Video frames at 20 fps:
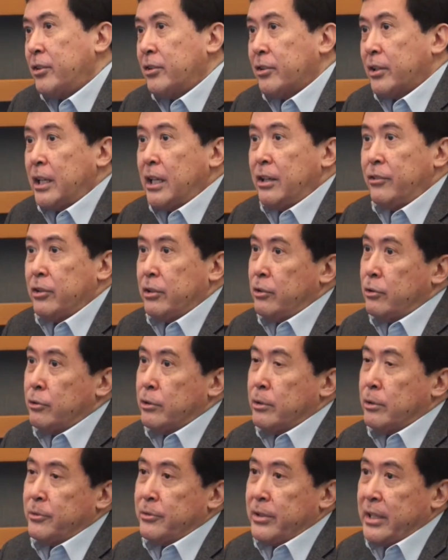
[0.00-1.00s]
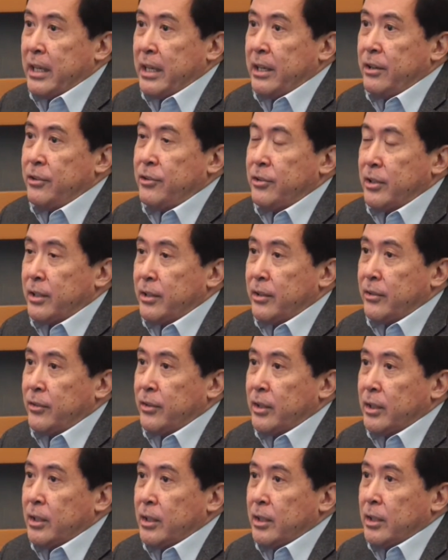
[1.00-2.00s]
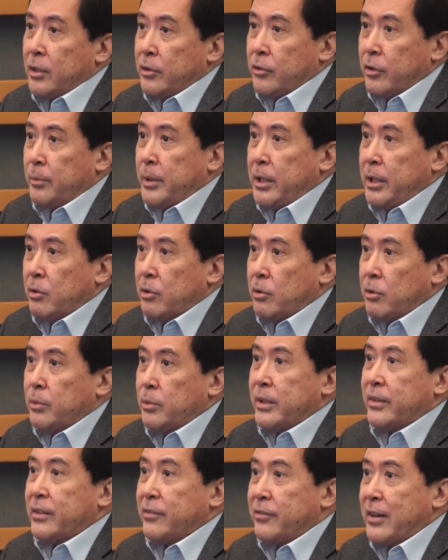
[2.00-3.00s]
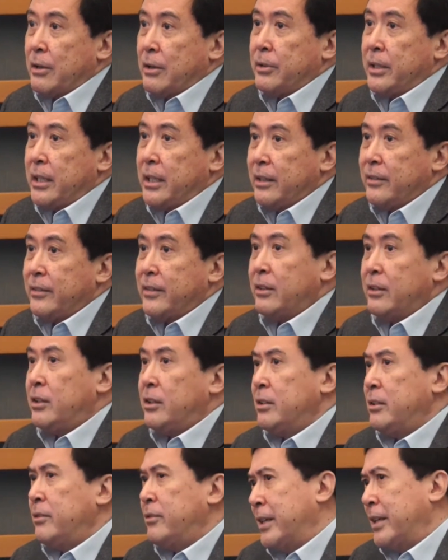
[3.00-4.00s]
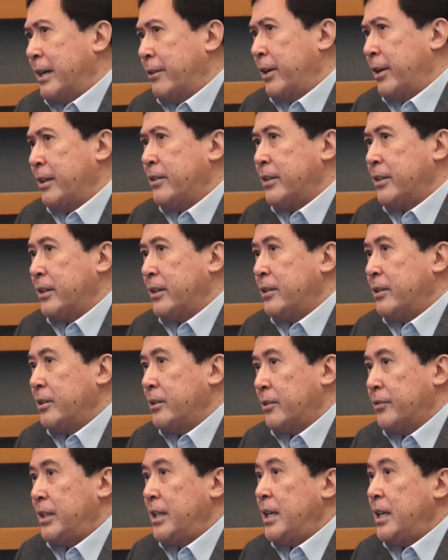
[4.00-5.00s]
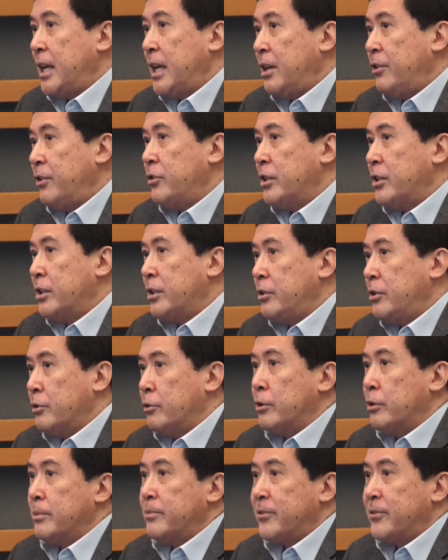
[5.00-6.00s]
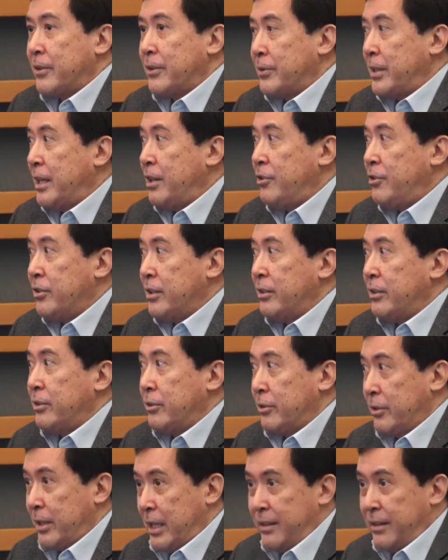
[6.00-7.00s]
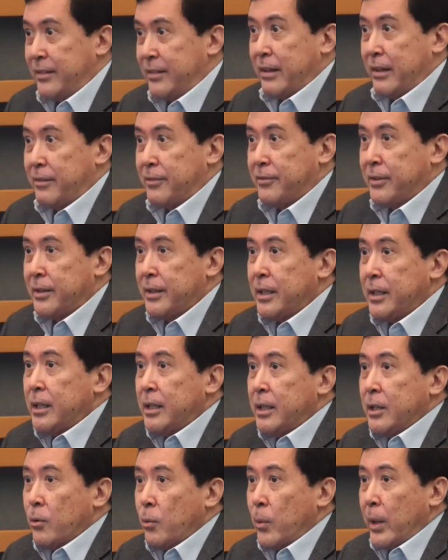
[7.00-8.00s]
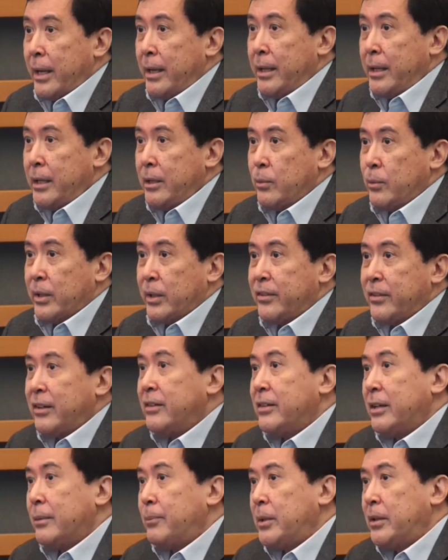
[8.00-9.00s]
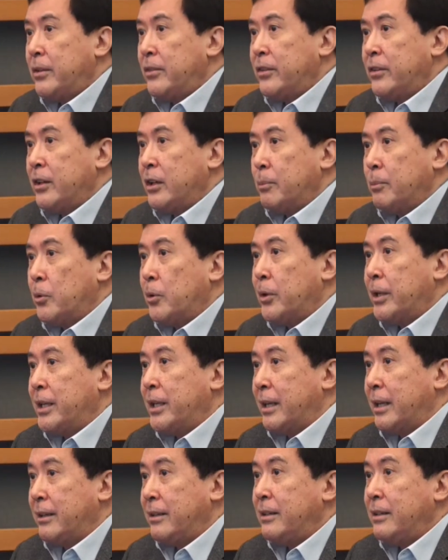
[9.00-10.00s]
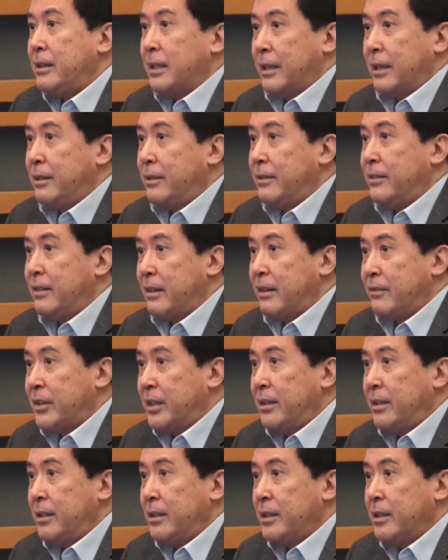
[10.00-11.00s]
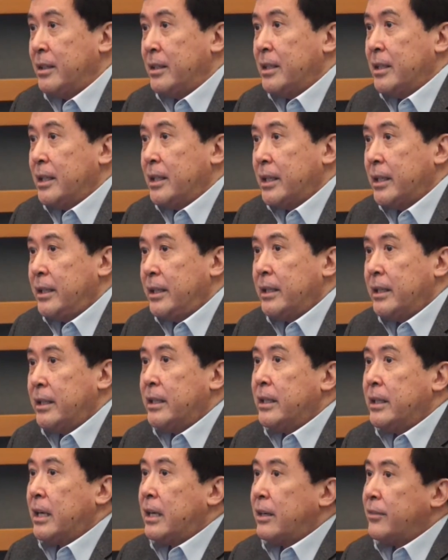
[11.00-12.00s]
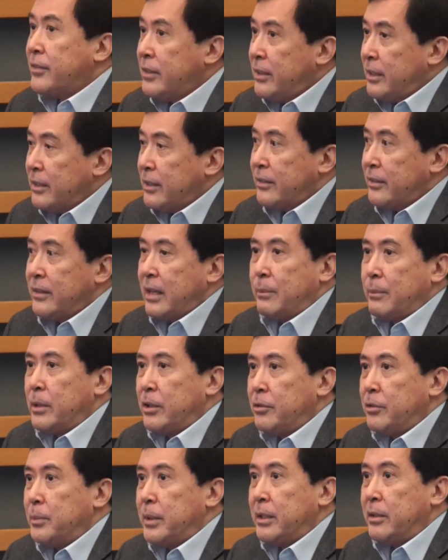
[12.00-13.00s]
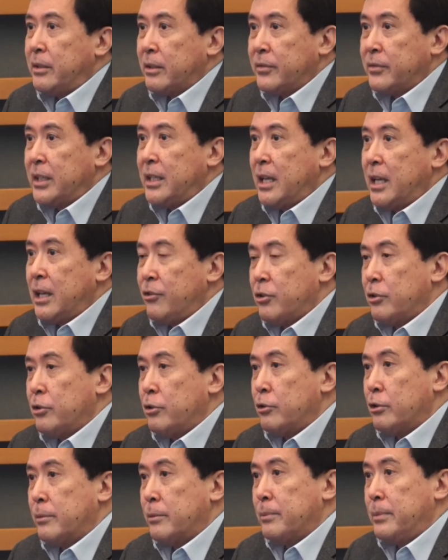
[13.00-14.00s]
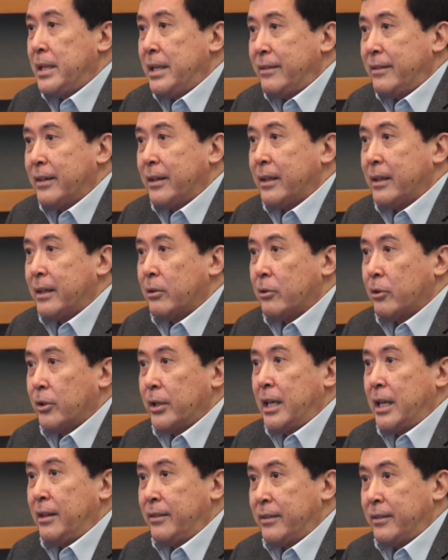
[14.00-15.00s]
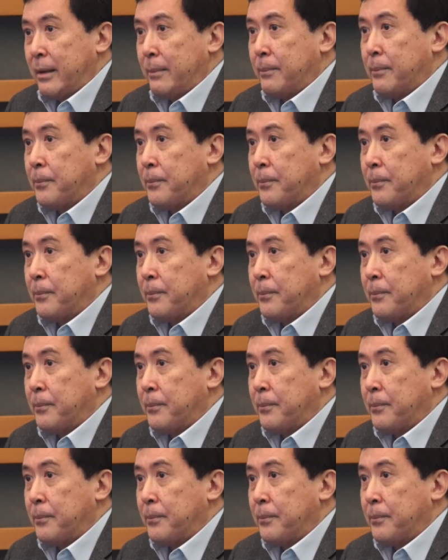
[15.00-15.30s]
on Asia-Europe relations, Tomi Ko was the founding executive director of the Asia-Europe Foundation, or ASEF, when it was set up in Singapore in 1997, a year after the establishment of the Asia-Europe Meeting, or ASEM.